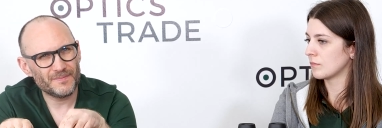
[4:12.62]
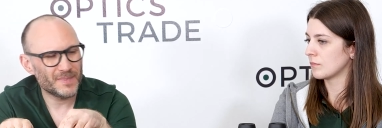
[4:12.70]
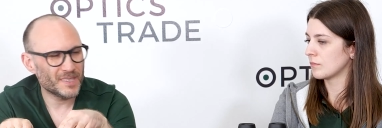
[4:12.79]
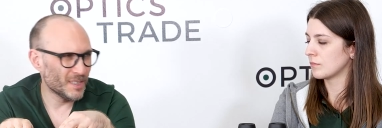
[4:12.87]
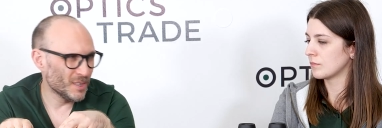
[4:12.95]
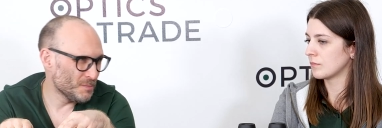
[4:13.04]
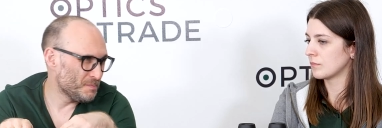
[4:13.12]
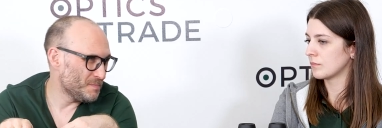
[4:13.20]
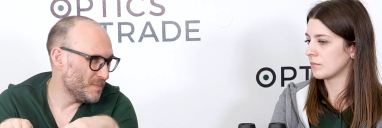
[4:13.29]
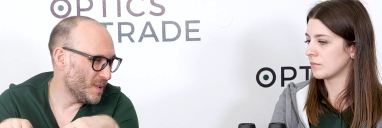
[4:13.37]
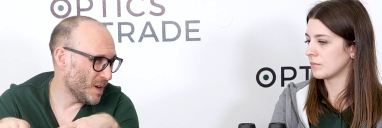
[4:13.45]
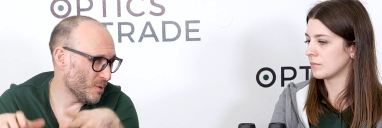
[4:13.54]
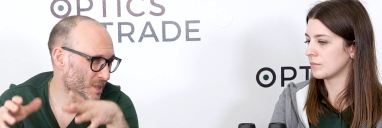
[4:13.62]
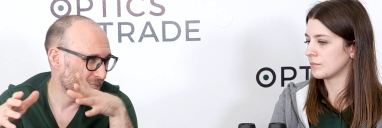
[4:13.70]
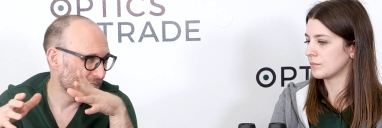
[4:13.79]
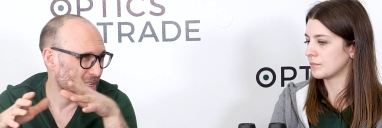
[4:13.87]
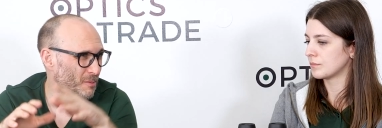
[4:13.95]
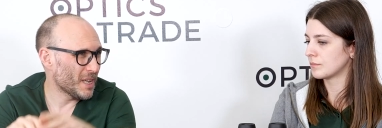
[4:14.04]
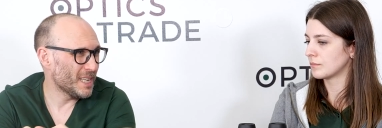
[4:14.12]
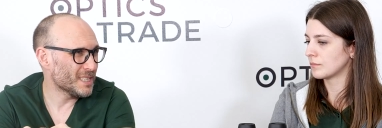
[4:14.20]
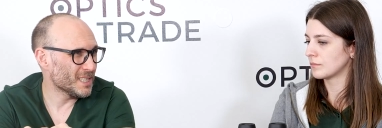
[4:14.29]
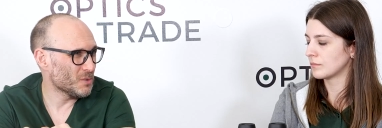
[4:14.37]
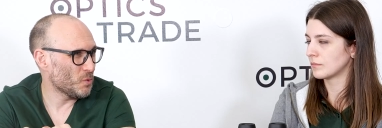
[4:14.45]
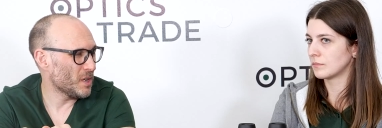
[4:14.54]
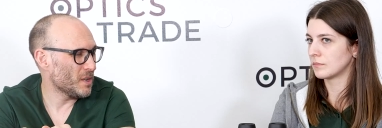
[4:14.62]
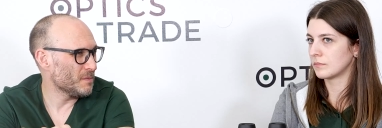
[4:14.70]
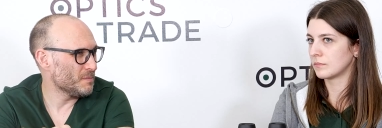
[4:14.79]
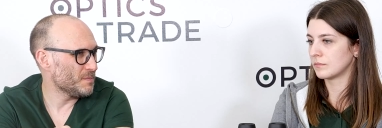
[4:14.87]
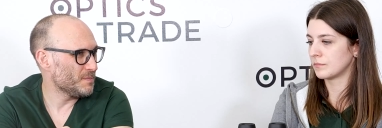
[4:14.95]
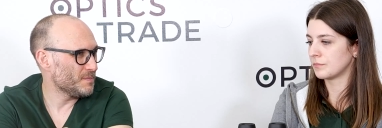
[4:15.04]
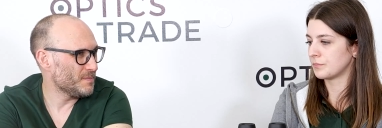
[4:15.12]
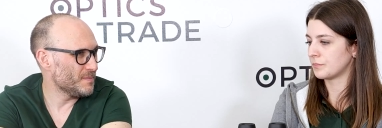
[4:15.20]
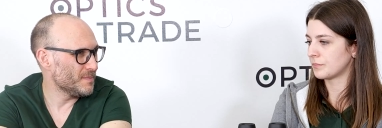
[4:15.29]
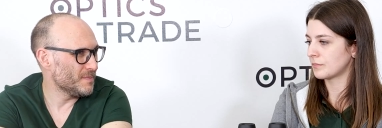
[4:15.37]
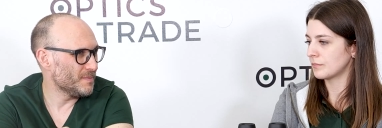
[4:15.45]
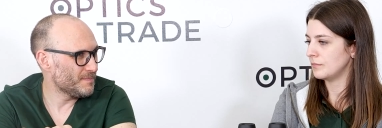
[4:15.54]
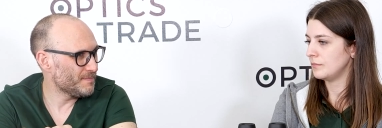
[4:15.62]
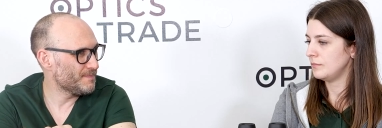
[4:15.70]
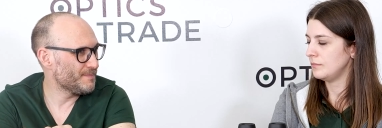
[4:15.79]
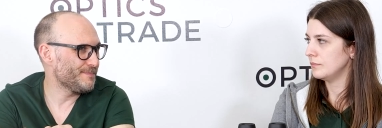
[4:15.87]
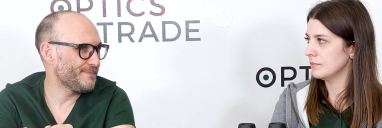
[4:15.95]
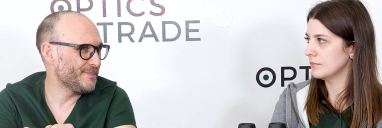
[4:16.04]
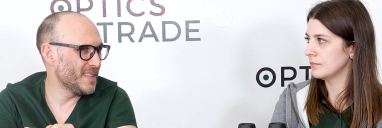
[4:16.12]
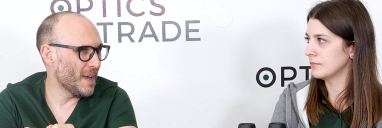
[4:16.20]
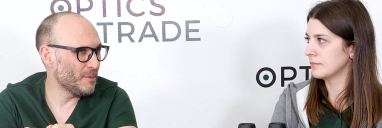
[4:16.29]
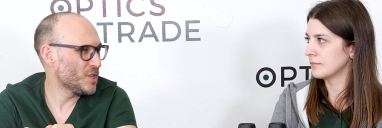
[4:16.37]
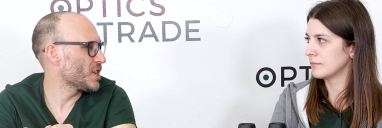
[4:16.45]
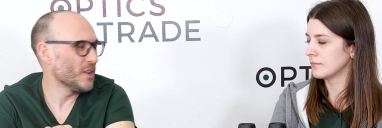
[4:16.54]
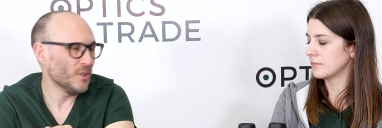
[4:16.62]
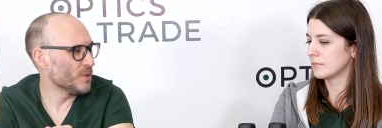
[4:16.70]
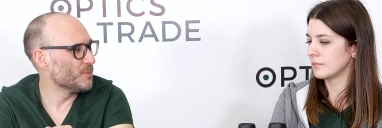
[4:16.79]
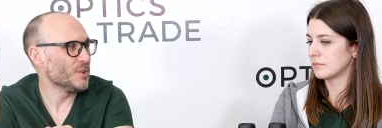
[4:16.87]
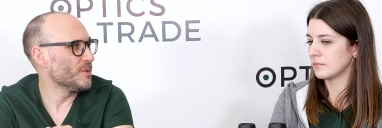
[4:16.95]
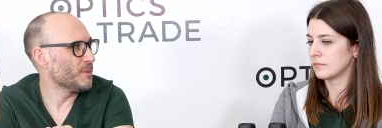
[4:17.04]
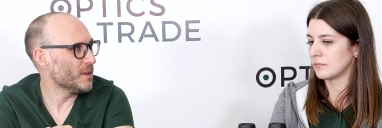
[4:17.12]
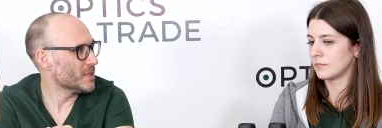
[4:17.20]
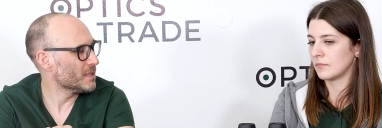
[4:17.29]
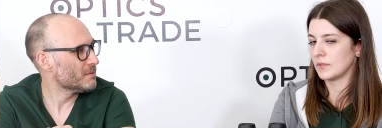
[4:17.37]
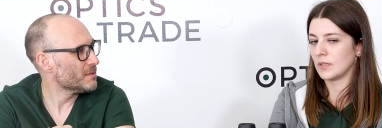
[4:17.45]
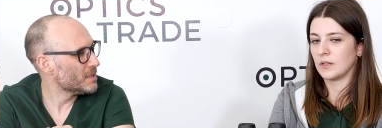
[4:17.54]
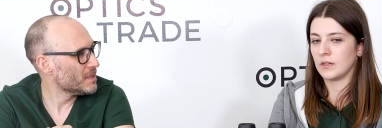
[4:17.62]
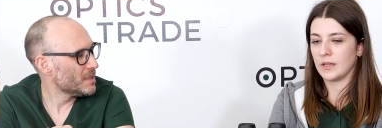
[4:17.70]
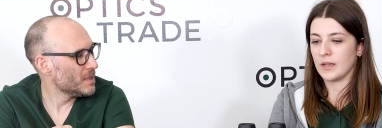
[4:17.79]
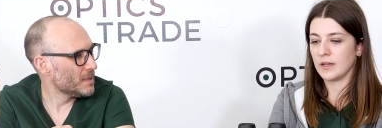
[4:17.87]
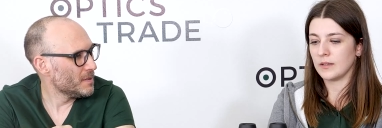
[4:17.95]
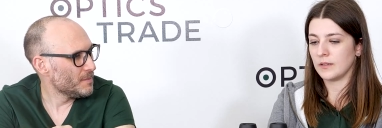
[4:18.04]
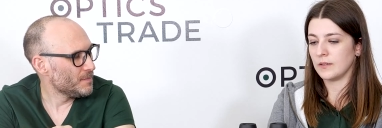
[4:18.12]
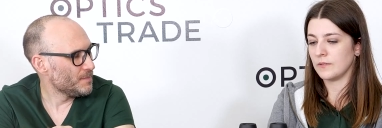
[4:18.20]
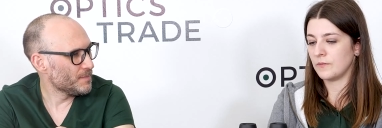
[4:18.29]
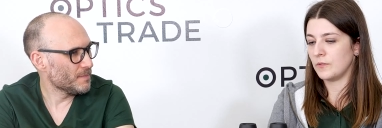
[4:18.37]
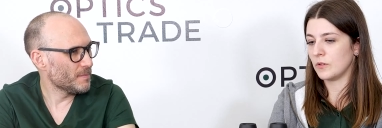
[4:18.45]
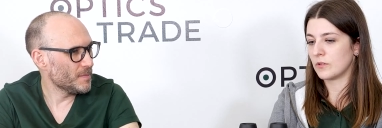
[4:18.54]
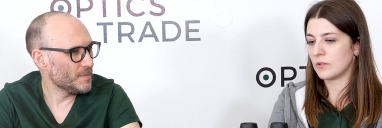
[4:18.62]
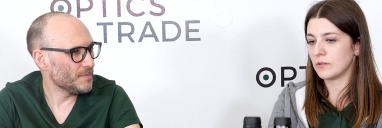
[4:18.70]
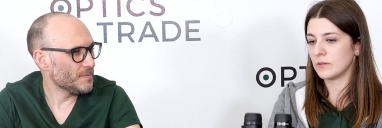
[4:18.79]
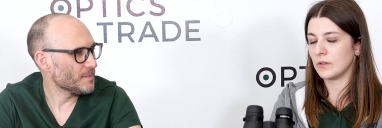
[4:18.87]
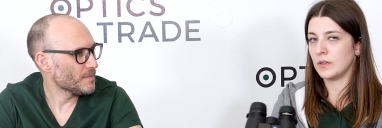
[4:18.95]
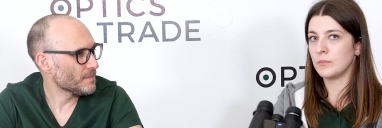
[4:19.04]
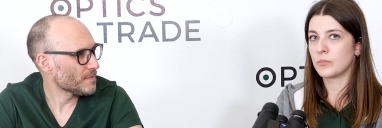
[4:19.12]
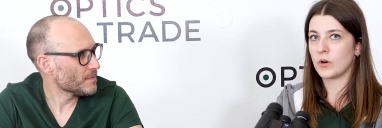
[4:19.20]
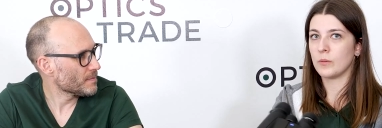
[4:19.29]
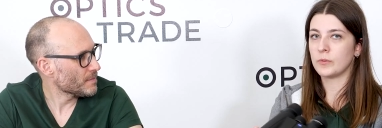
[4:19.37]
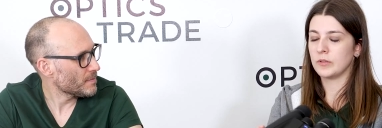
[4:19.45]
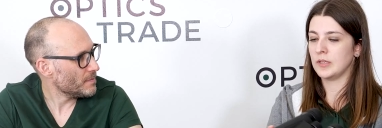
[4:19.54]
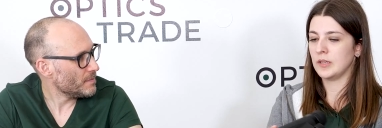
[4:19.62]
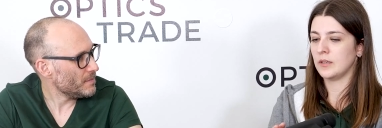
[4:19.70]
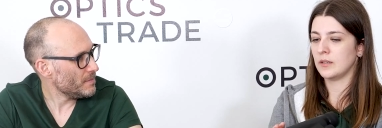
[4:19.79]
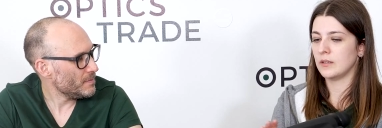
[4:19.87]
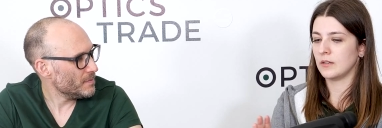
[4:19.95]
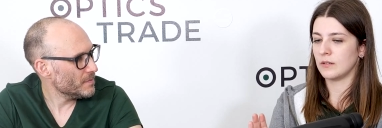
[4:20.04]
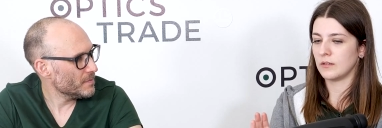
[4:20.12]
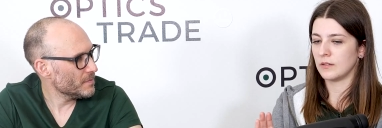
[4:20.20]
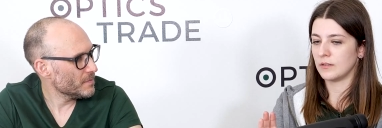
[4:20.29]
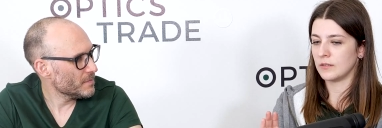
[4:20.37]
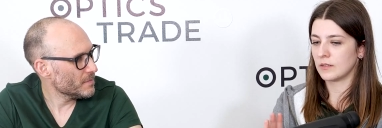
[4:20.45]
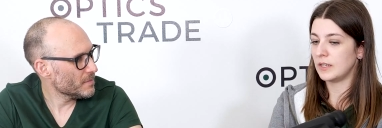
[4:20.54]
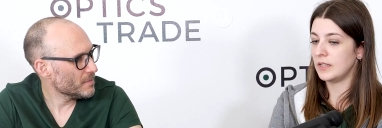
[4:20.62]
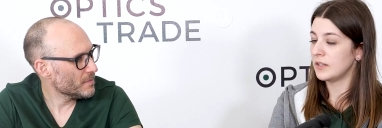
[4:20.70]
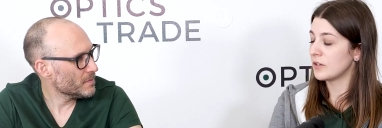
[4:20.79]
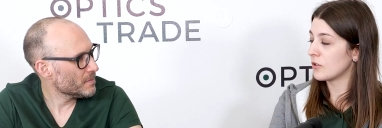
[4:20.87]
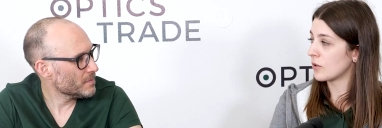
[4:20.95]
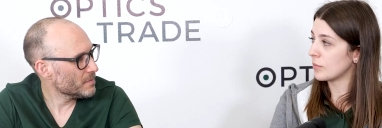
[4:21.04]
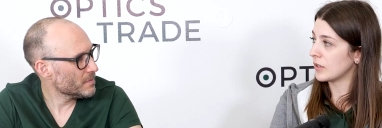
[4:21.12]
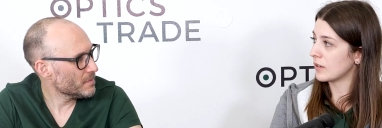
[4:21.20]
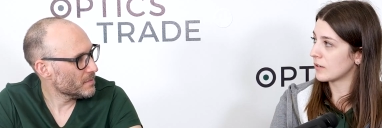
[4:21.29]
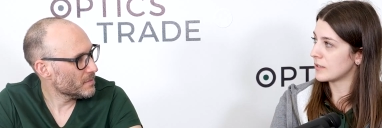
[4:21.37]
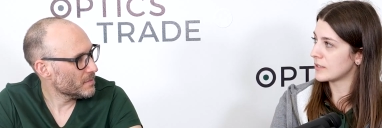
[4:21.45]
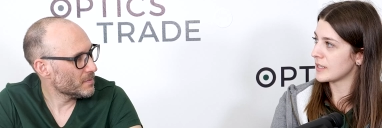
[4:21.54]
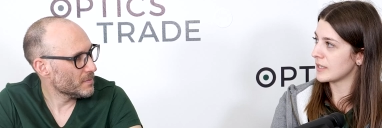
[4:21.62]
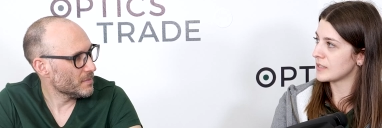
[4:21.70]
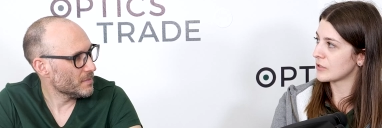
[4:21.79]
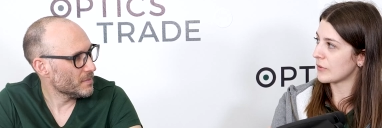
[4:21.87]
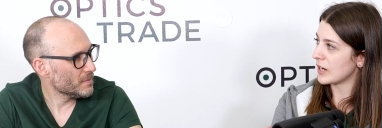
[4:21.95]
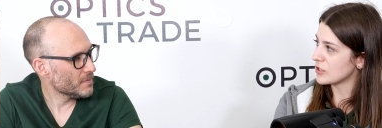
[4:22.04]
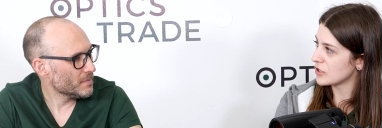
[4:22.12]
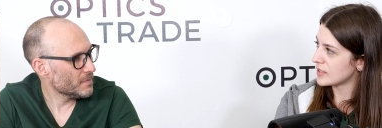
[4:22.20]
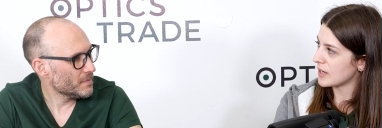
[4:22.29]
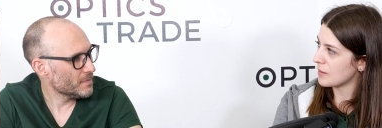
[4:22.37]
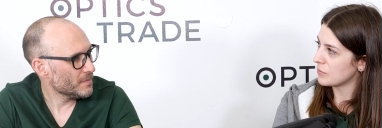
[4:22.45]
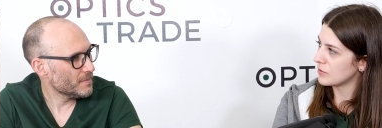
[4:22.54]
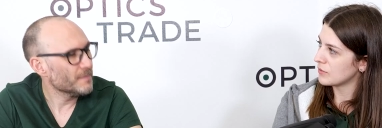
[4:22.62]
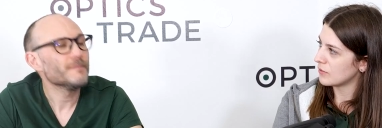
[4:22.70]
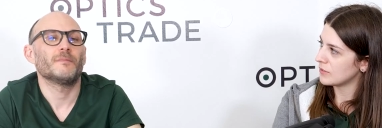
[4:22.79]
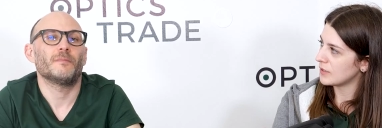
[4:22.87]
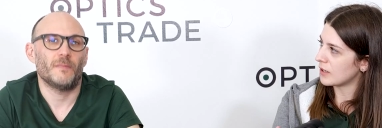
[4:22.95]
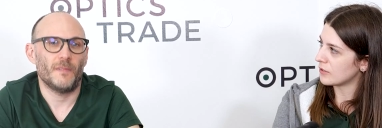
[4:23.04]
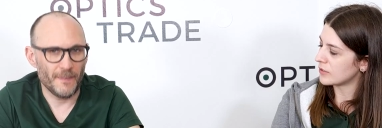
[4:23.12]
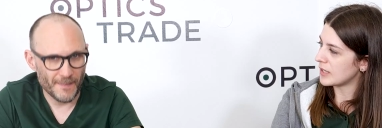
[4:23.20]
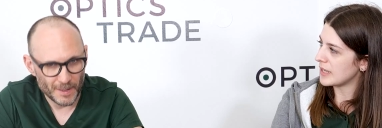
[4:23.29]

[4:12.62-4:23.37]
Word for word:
Speaker 1: still, I would say, some cases where damage cannot be repaired
Speaker 2: yeah, if you're improperly uh, cleaning your binoculars and scratches happen on the outer yeah.